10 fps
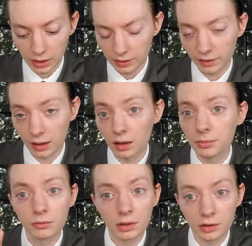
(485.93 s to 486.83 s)
is that,
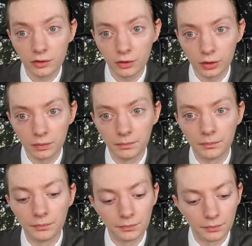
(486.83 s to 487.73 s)
number one, it's good.
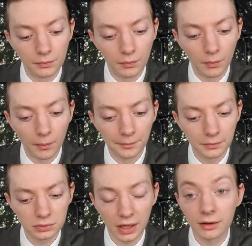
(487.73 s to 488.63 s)

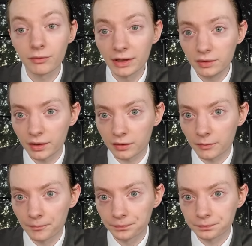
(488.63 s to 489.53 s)
I like it,
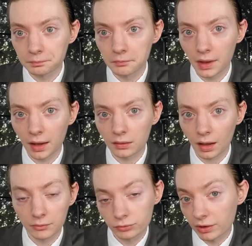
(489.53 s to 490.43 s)
and
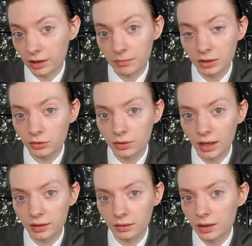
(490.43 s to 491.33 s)
I would recommend you
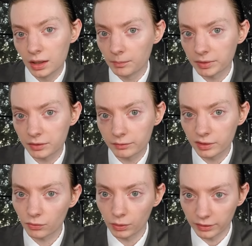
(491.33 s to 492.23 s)
get it, but there
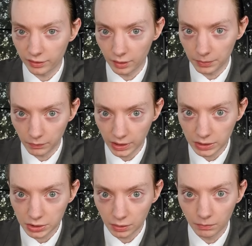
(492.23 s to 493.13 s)
is one
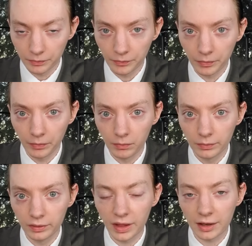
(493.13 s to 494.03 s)

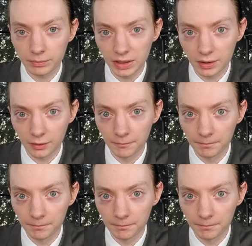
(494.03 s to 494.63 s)
stipulation. That being,